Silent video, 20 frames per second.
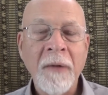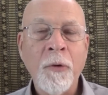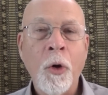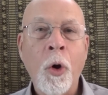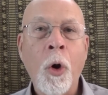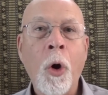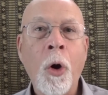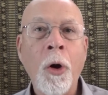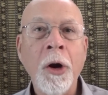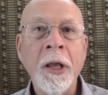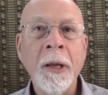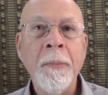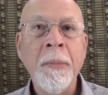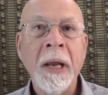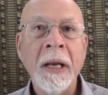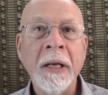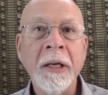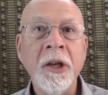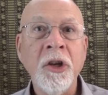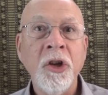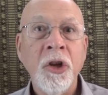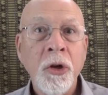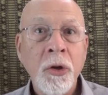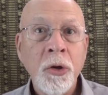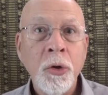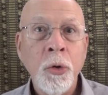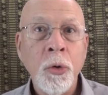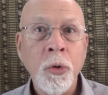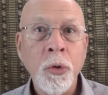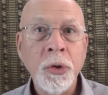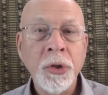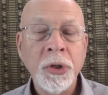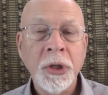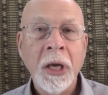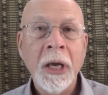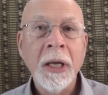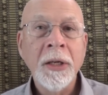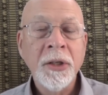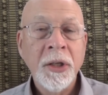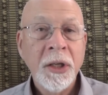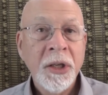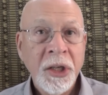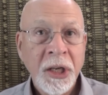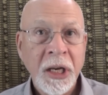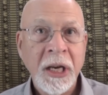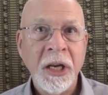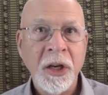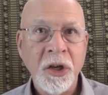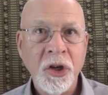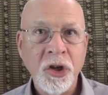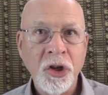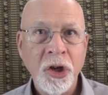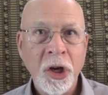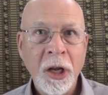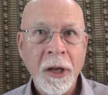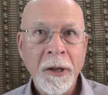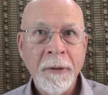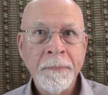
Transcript: already been used to teach.